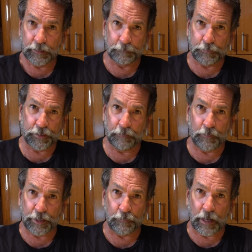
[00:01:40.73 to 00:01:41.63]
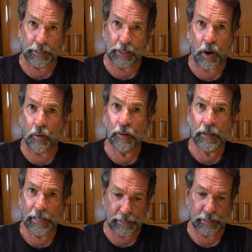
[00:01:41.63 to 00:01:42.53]
You put in where you want to go
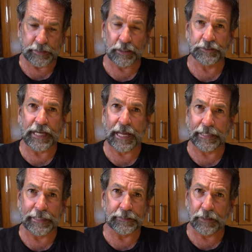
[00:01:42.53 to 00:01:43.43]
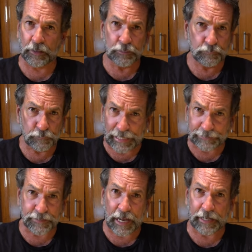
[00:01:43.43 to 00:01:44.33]
and it tells you how to get there.
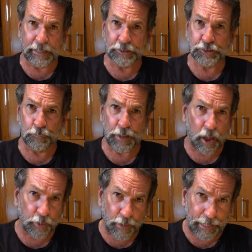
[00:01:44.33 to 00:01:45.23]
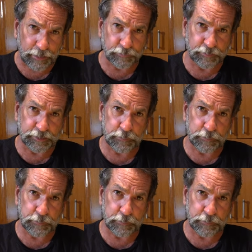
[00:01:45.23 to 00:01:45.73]
That's not an issue. We all know how to use a